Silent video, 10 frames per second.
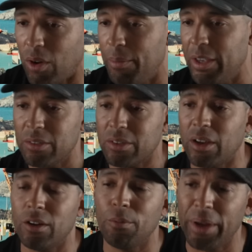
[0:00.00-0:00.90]
Crimea's
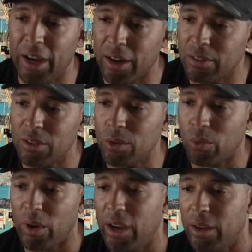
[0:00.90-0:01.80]
got to go back to
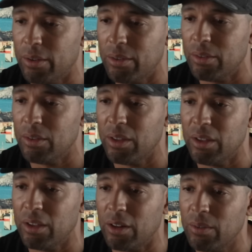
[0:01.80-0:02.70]
Ukraine,
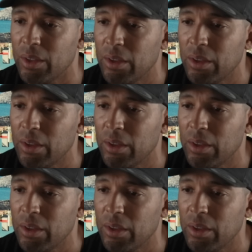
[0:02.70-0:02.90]
you know.